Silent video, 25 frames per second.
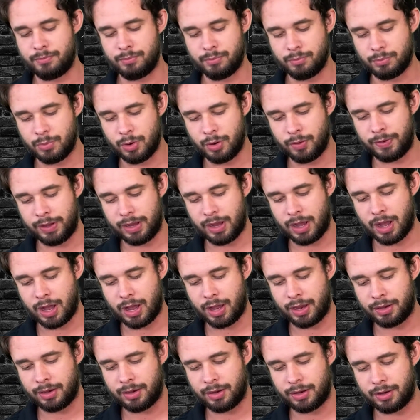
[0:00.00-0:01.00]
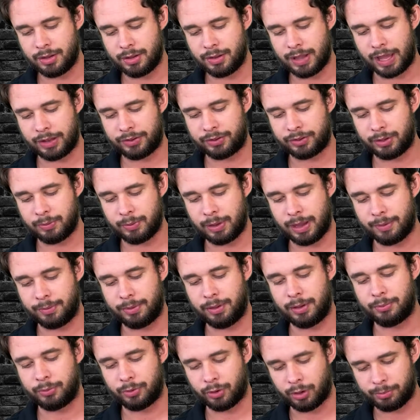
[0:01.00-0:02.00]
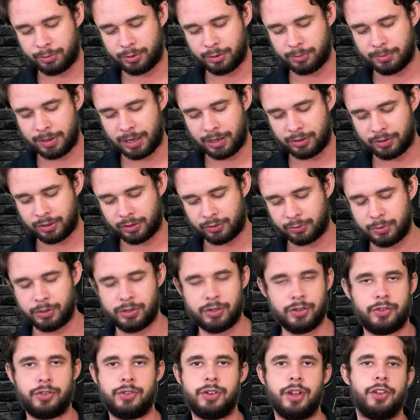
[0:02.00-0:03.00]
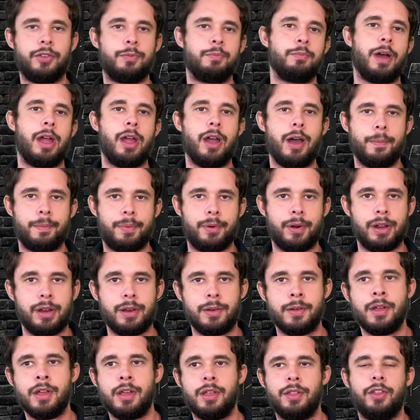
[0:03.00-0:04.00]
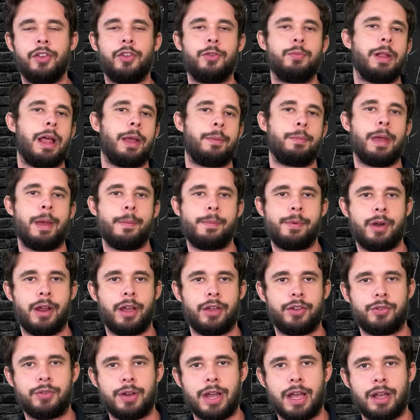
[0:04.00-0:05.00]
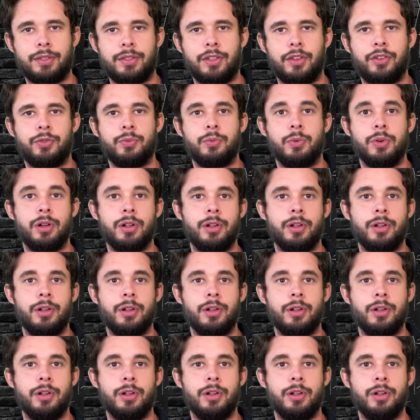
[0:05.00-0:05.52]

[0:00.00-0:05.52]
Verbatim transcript: Moving on, lastly, we have the absorption matrix, which is just bioperin. This is black pepper extract. This